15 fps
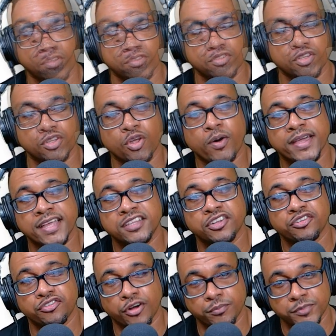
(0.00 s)
So now I get to
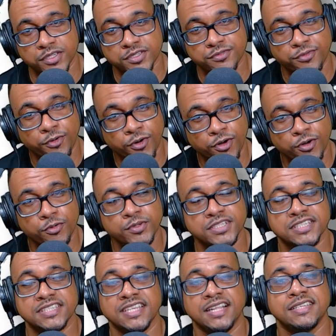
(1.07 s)
drop this 4,
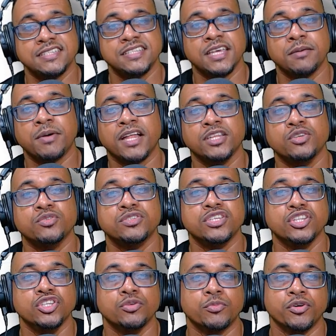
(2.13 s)
which is the LCM, and use
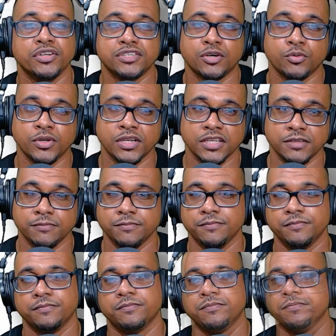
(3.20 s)
the numerator only.
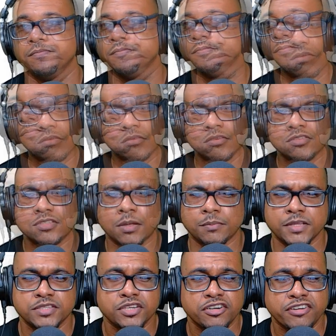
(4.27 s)
So I'm
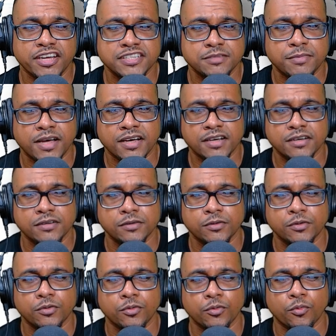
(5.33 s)
just going to write it back.
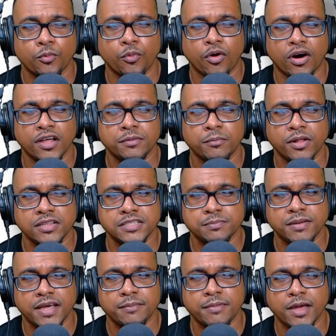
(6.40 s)
1
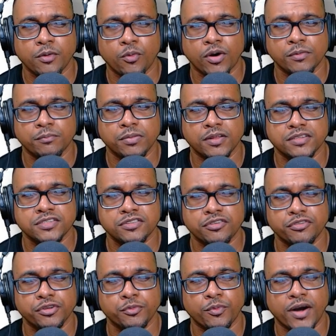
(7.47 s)
multiplied by 1 plus
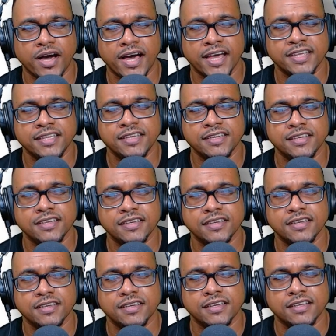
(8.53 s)
3y.
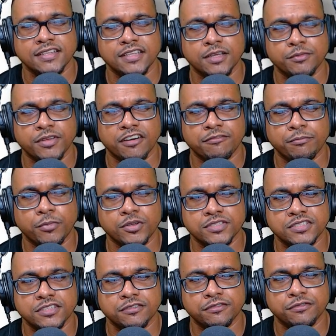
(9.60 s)
Then we have
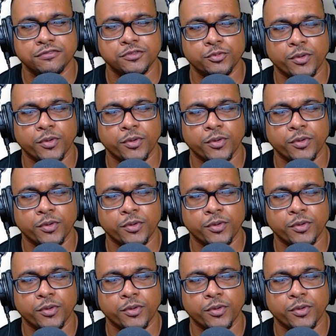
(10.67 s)
positive